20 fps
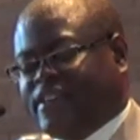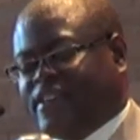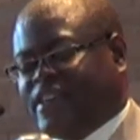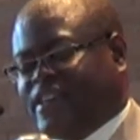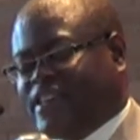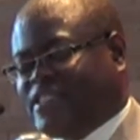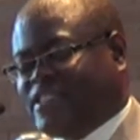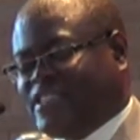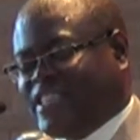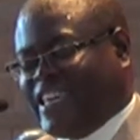
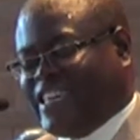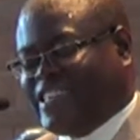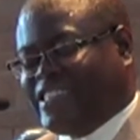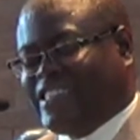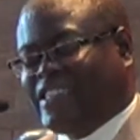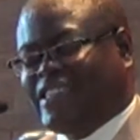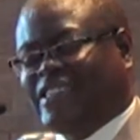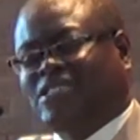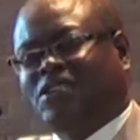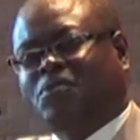as
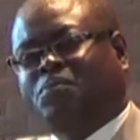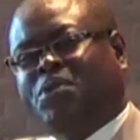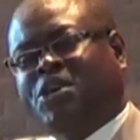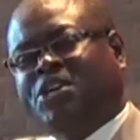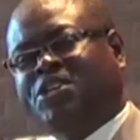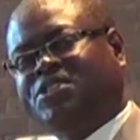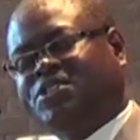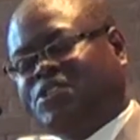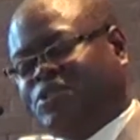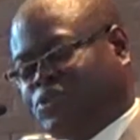easily as a
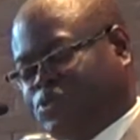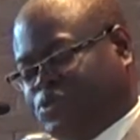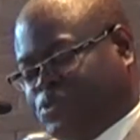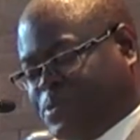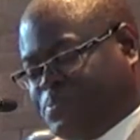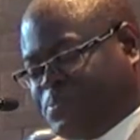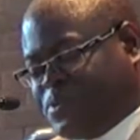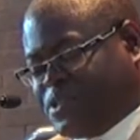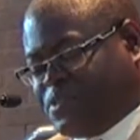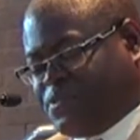person
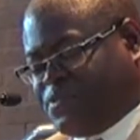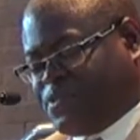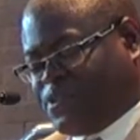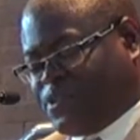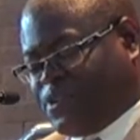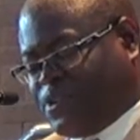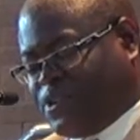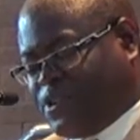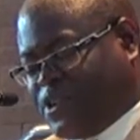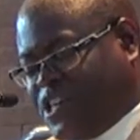sweeps the
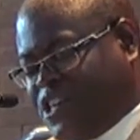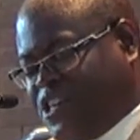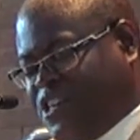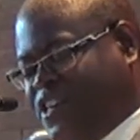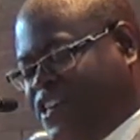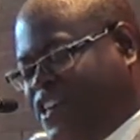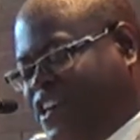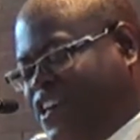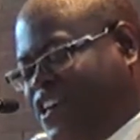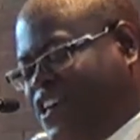floor.
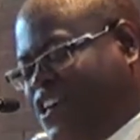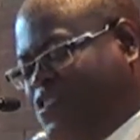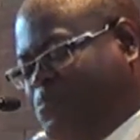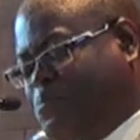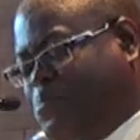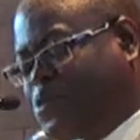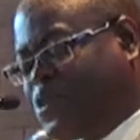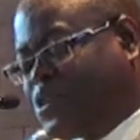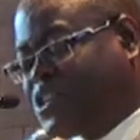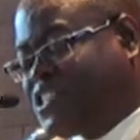He, he
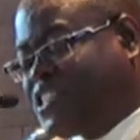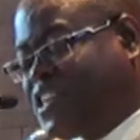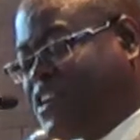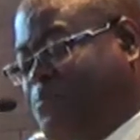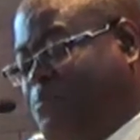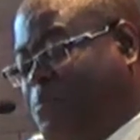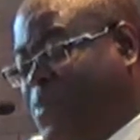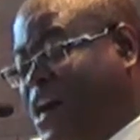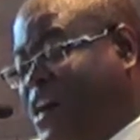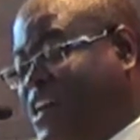brought a
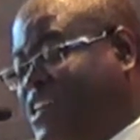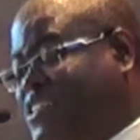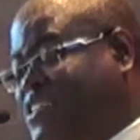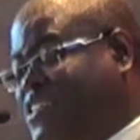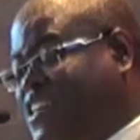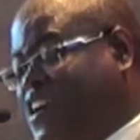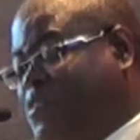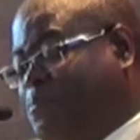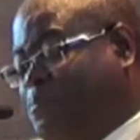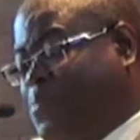
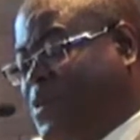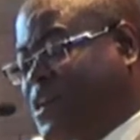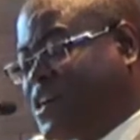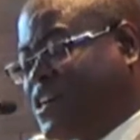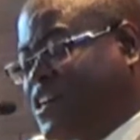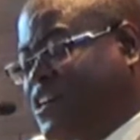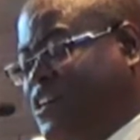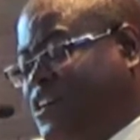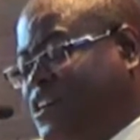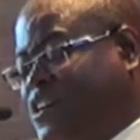mighty
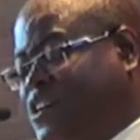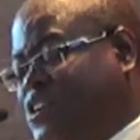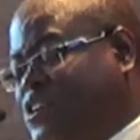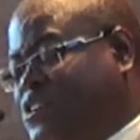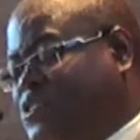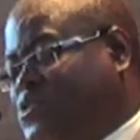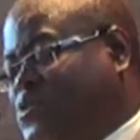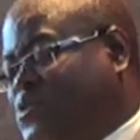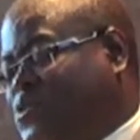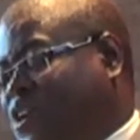empire
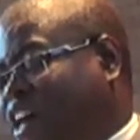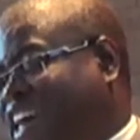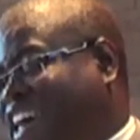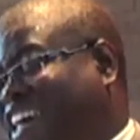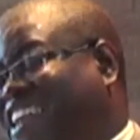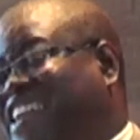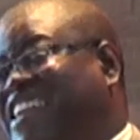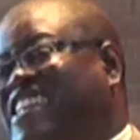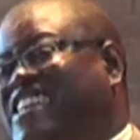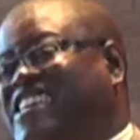to
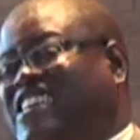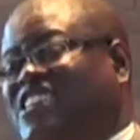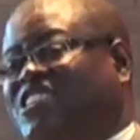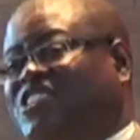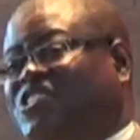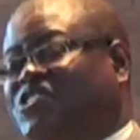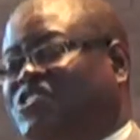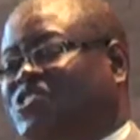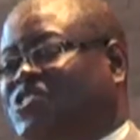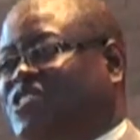her
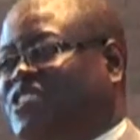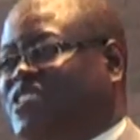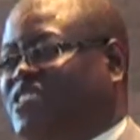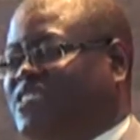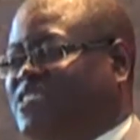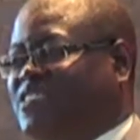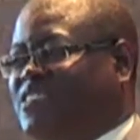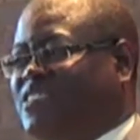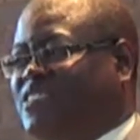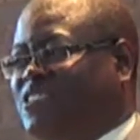knees
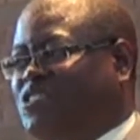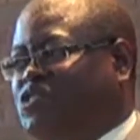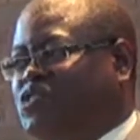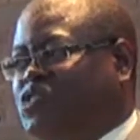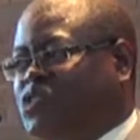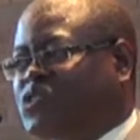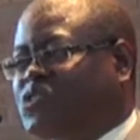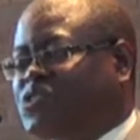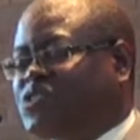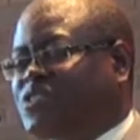
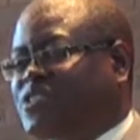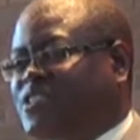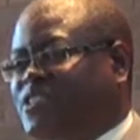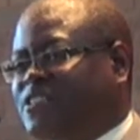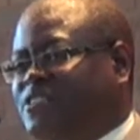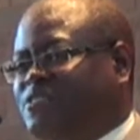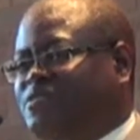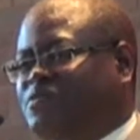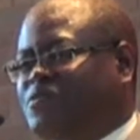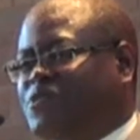just
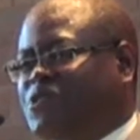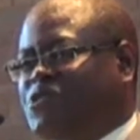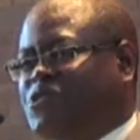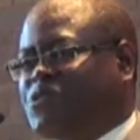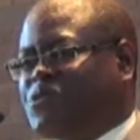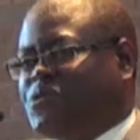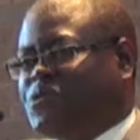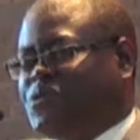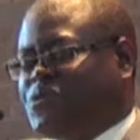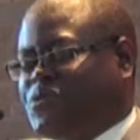for you.